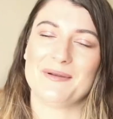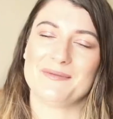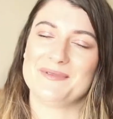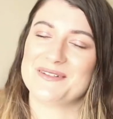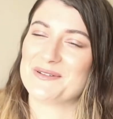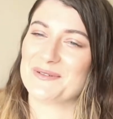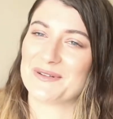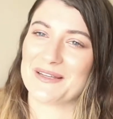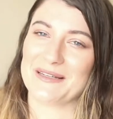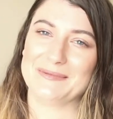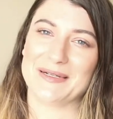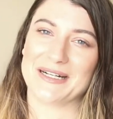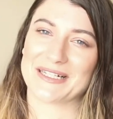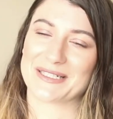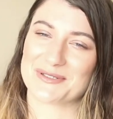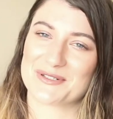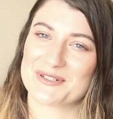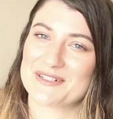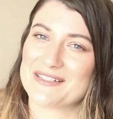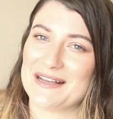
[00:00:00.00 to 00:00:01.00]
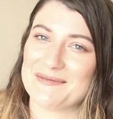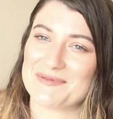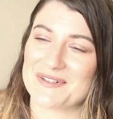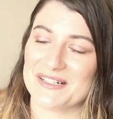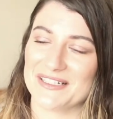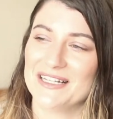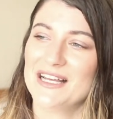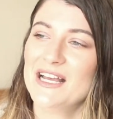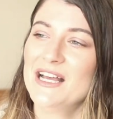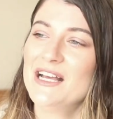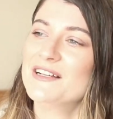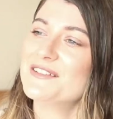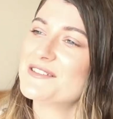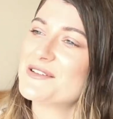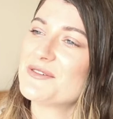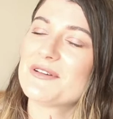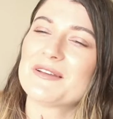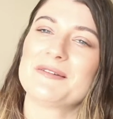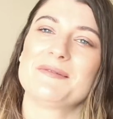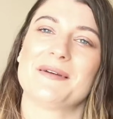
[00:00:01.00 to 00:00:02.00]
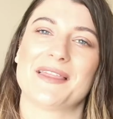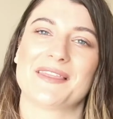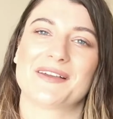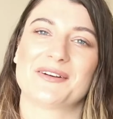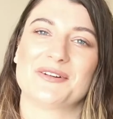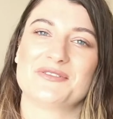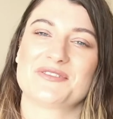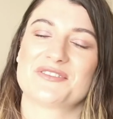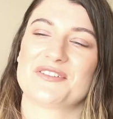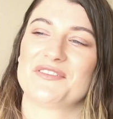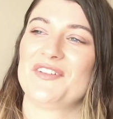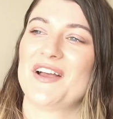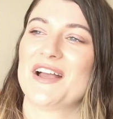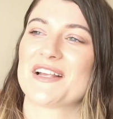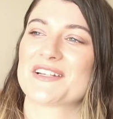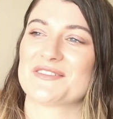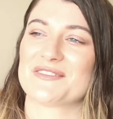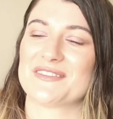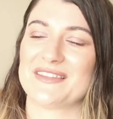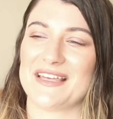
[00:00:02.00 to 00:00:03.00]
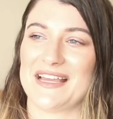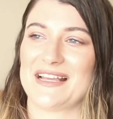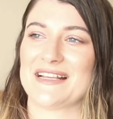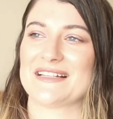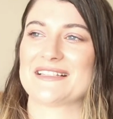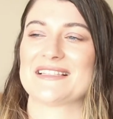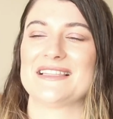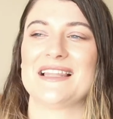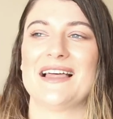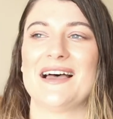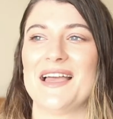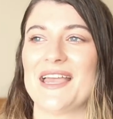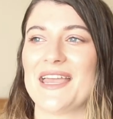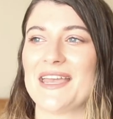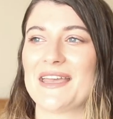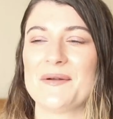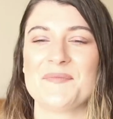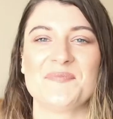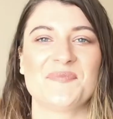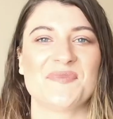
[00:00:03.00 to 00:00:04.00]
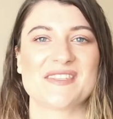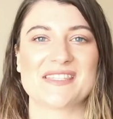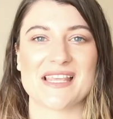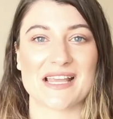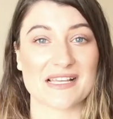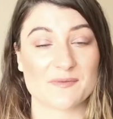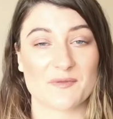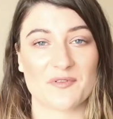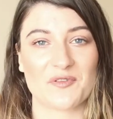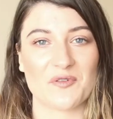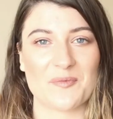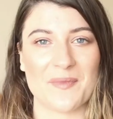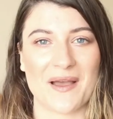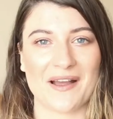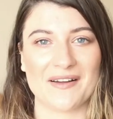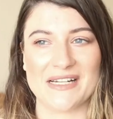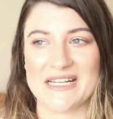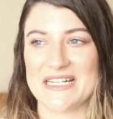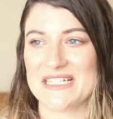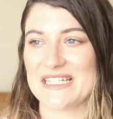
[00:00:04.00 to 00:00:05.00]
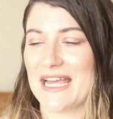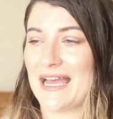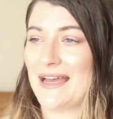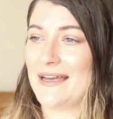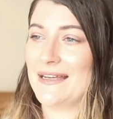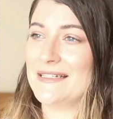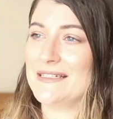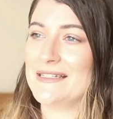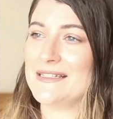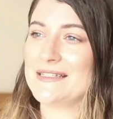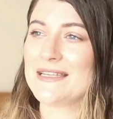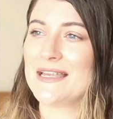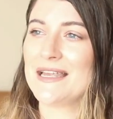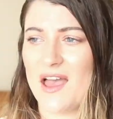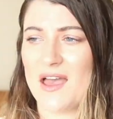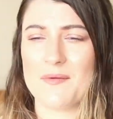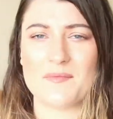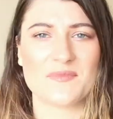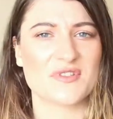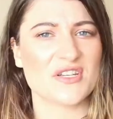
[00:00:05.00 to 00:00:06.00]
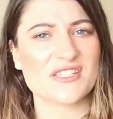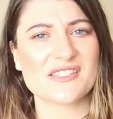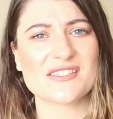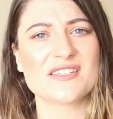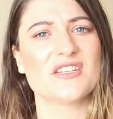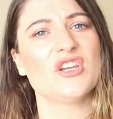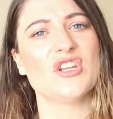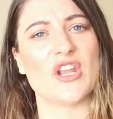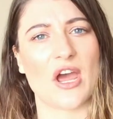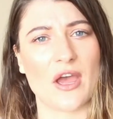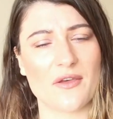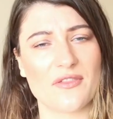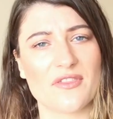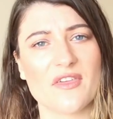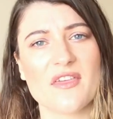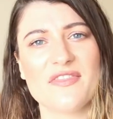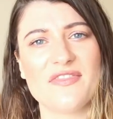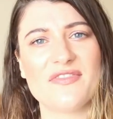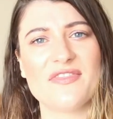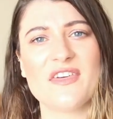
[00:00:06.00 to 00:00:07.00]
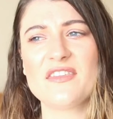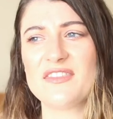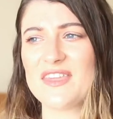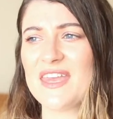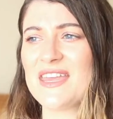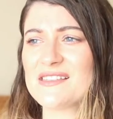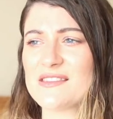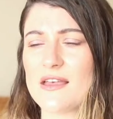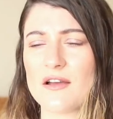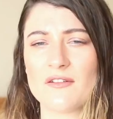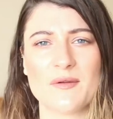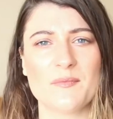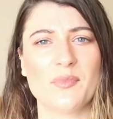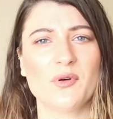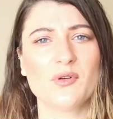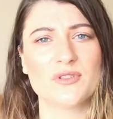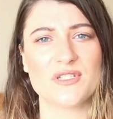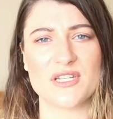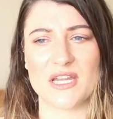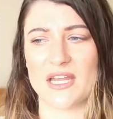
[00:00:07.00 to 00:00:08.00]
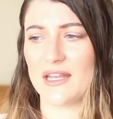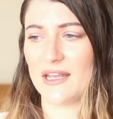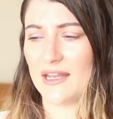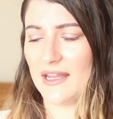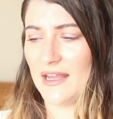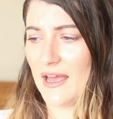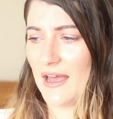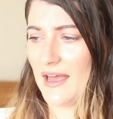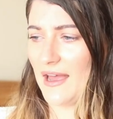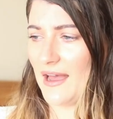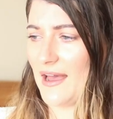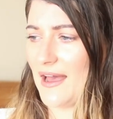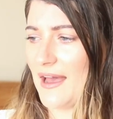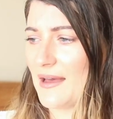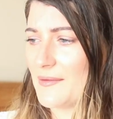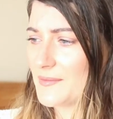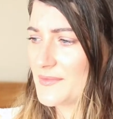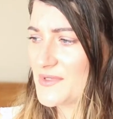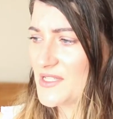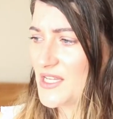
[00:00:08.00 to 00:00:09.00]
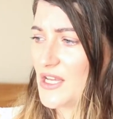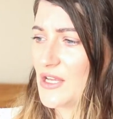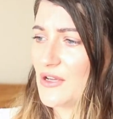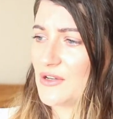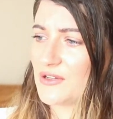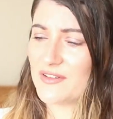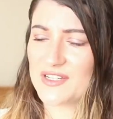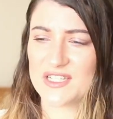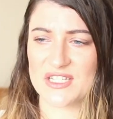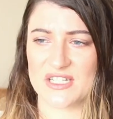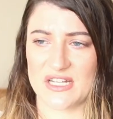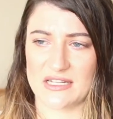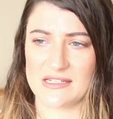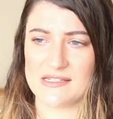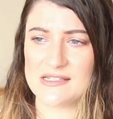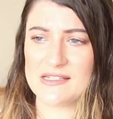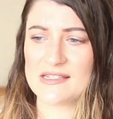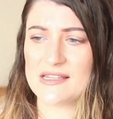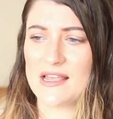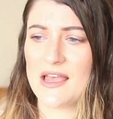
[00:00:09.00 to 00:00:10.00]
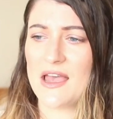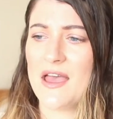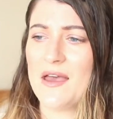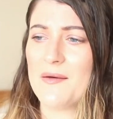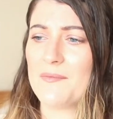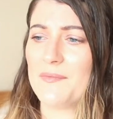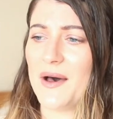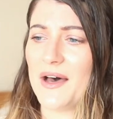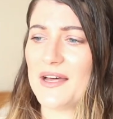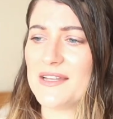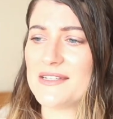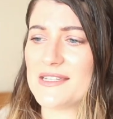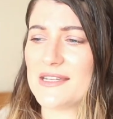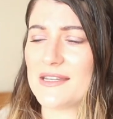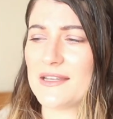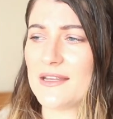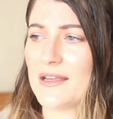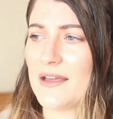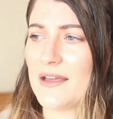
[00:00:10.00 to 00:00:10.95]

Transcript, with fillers: be talking about contraception, talking about the controversial things like sex before marriage, and just, you know, the things that are important to Christians, but